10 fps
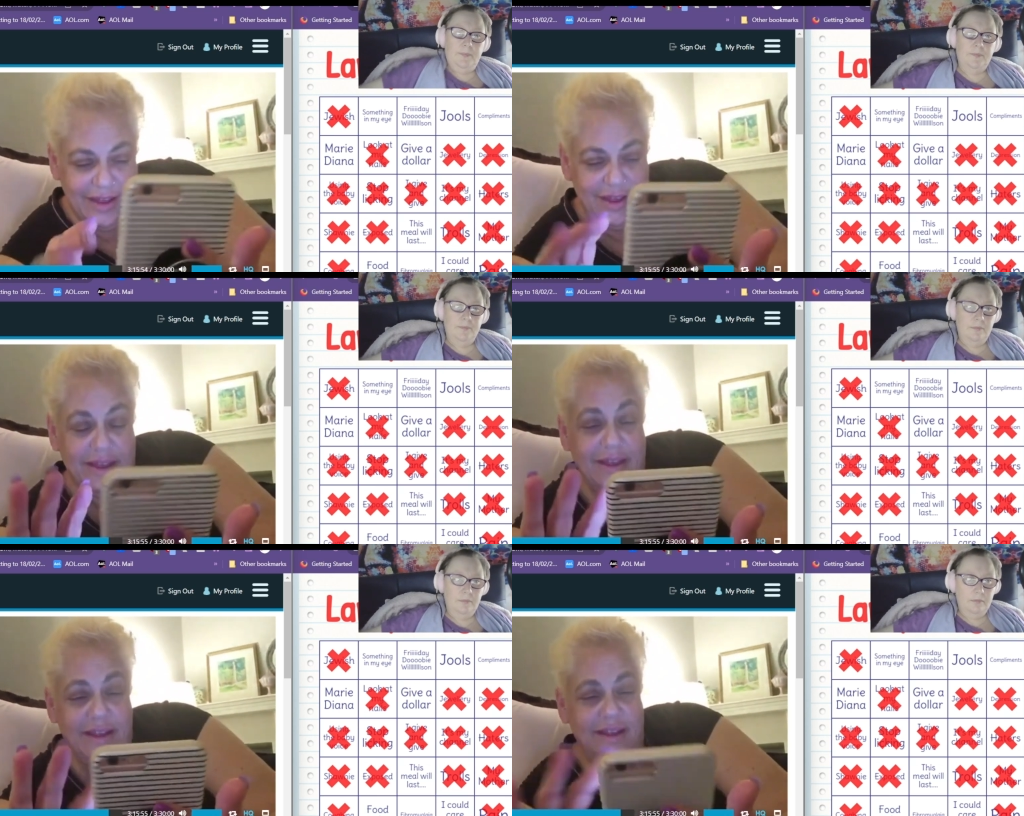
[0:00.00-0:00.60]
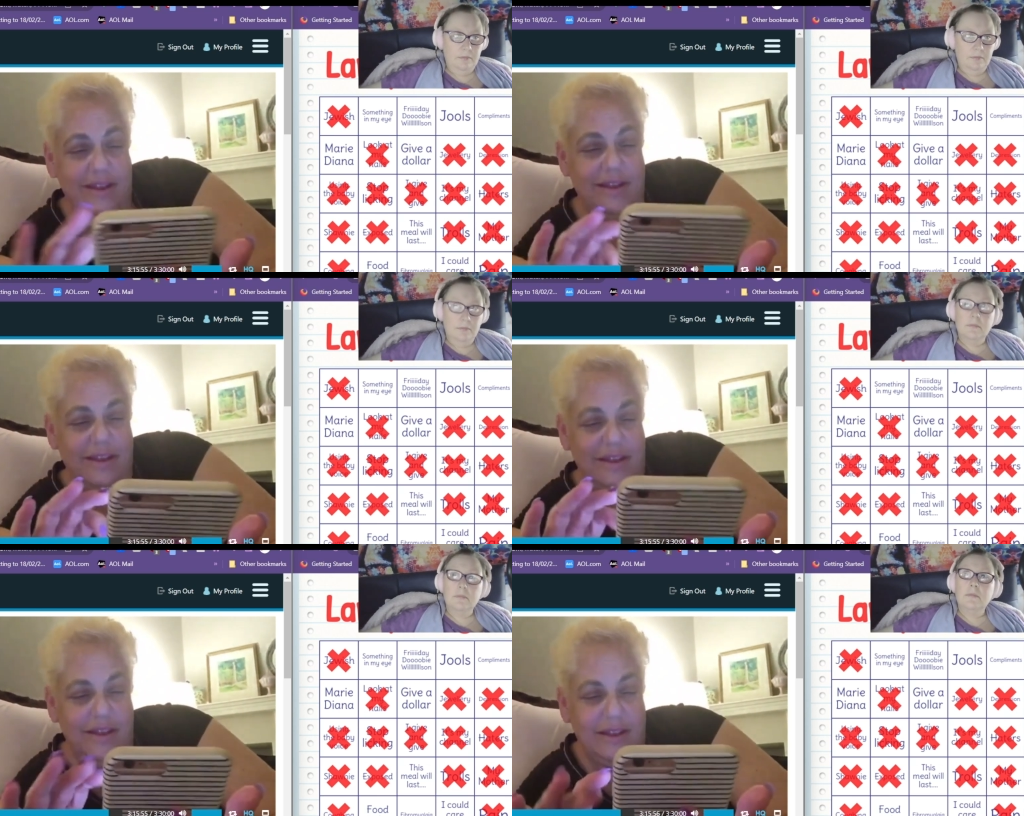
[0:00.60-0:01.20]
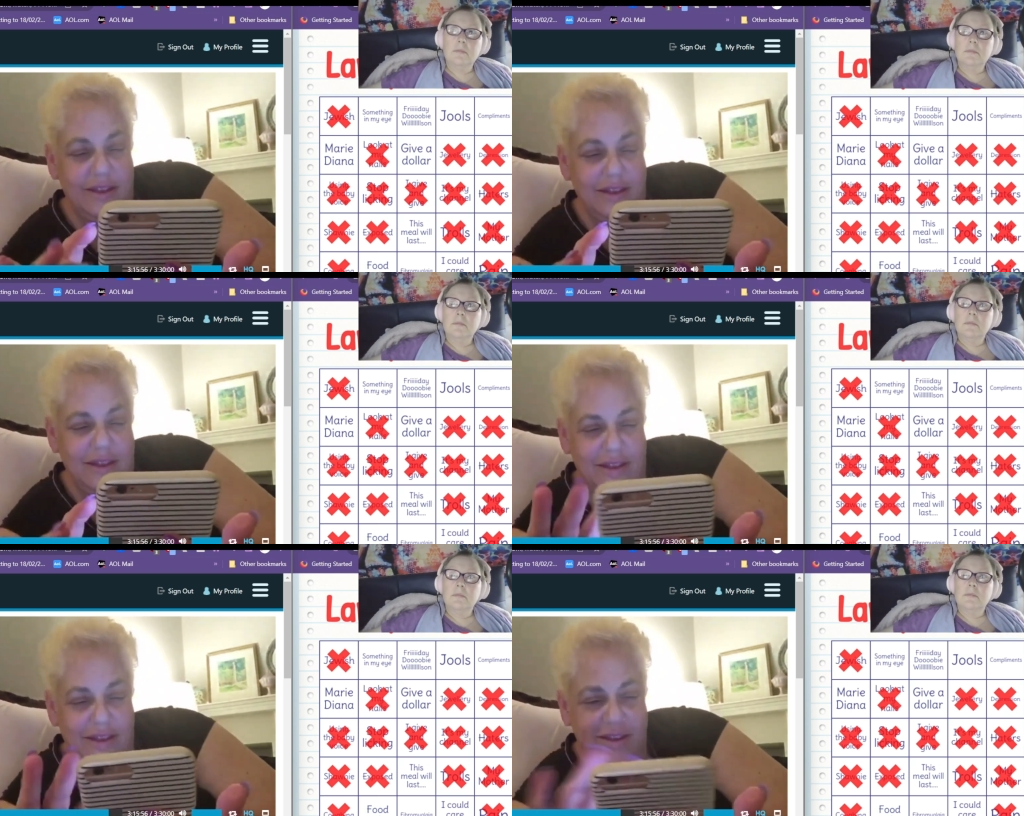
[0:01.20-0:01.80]

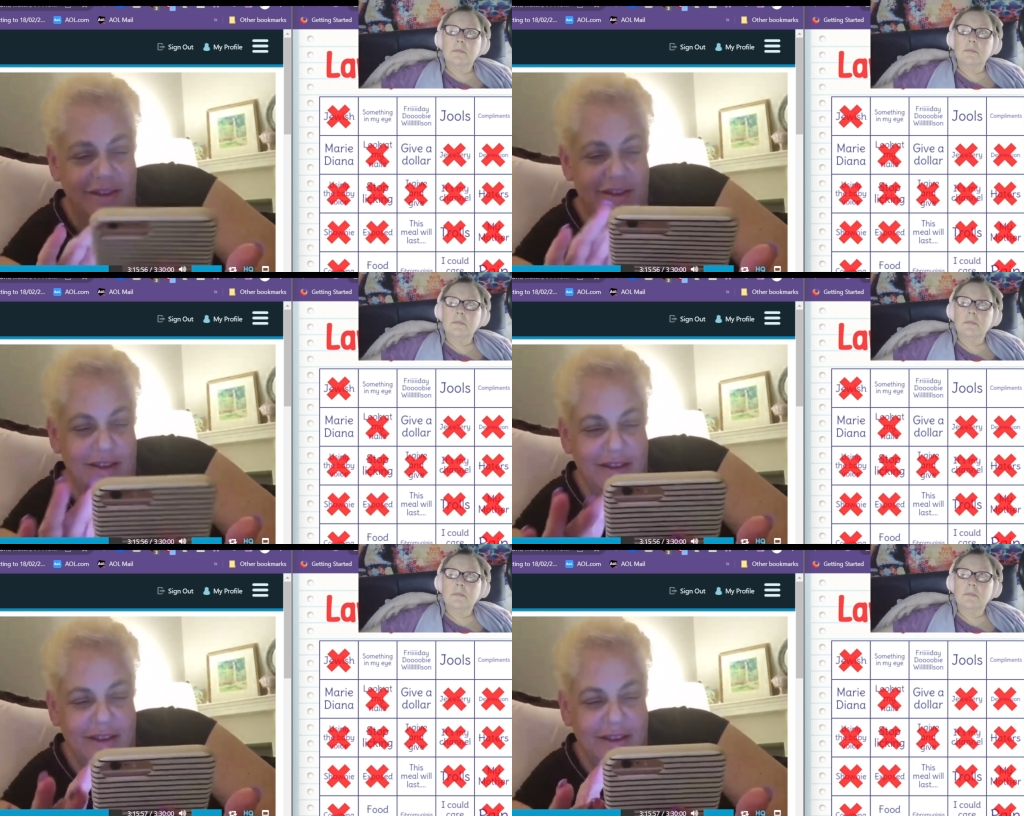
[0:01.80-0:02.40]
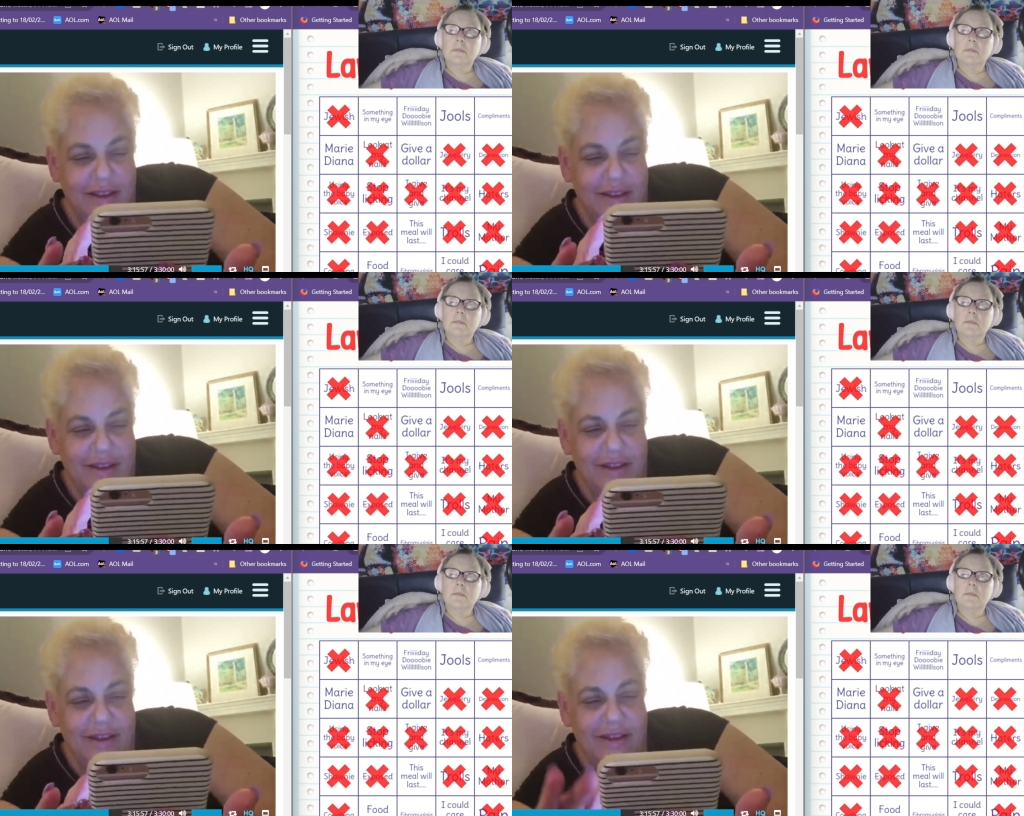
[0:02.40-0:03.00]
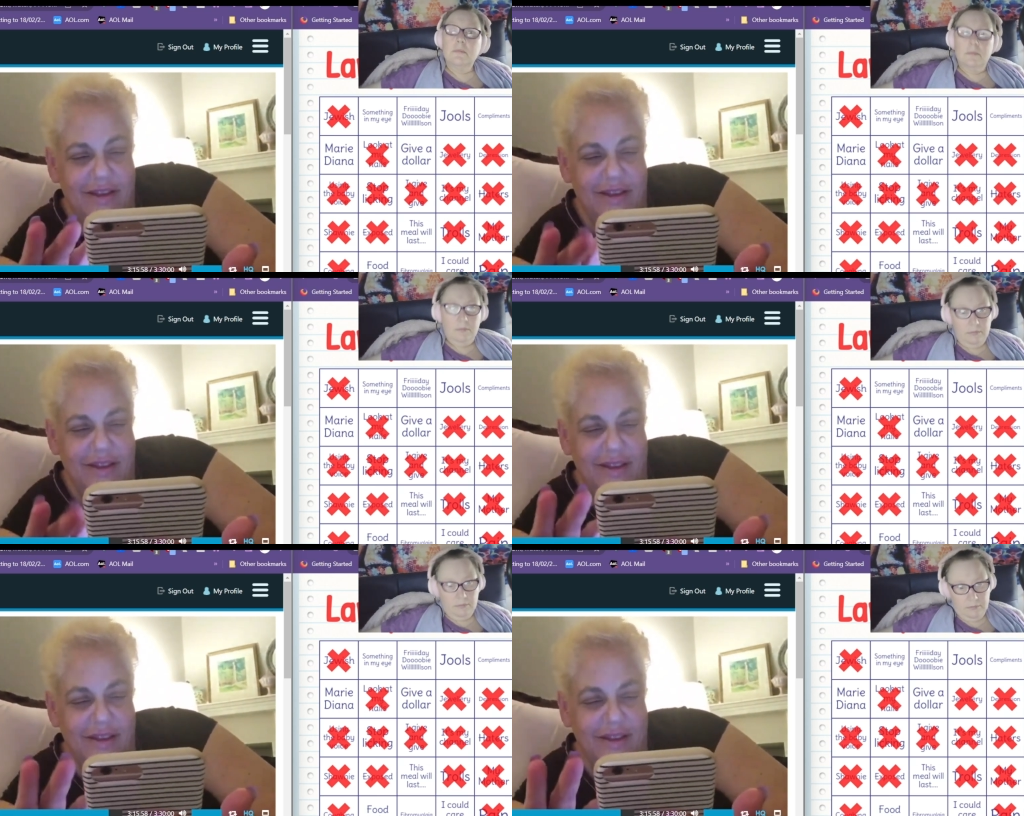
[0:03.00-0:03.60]

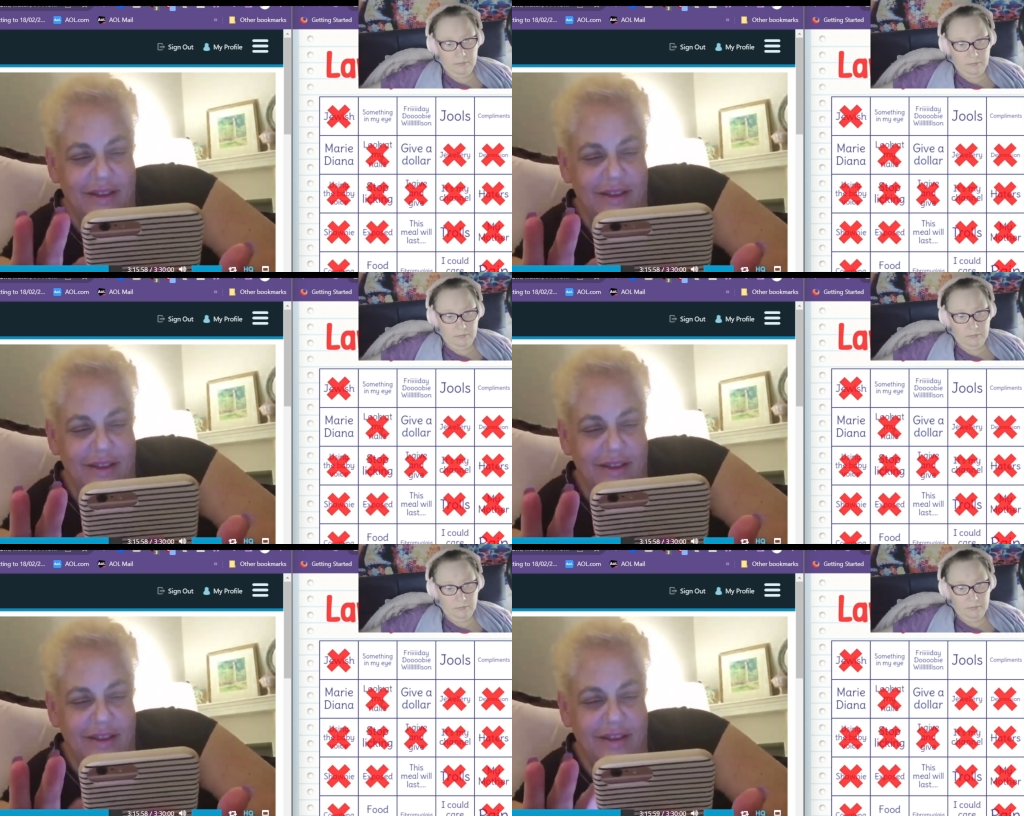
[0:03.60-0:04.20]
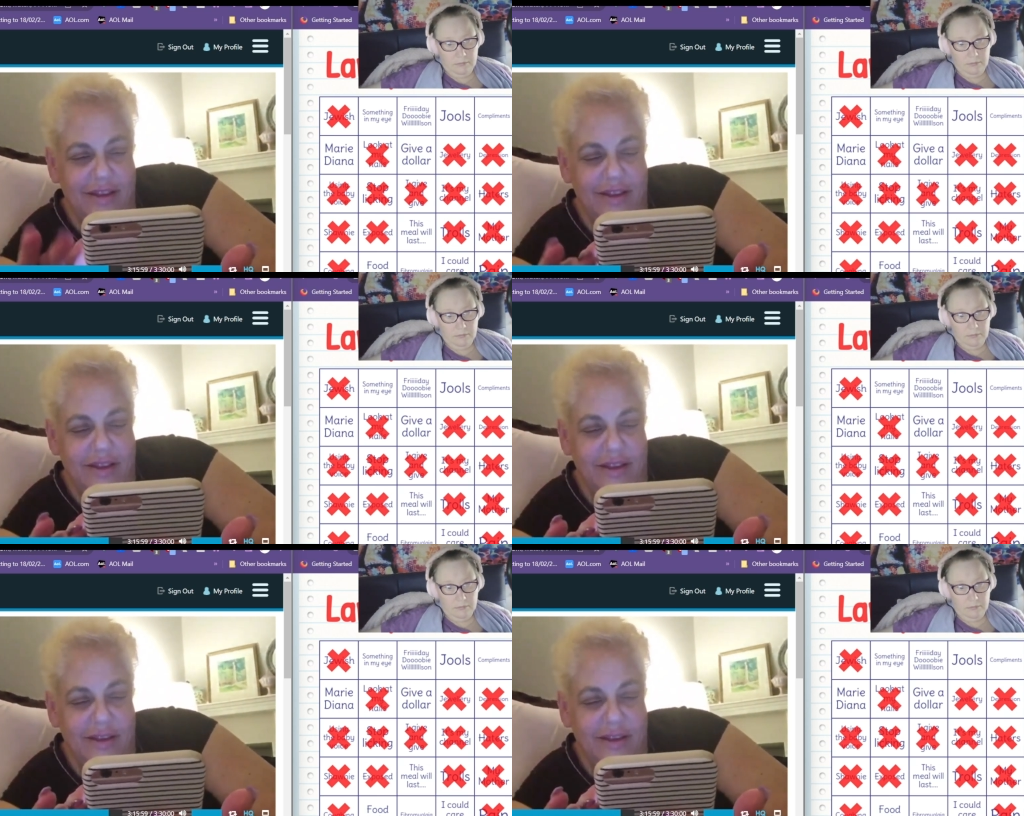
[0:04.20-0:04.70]
(no one is talking)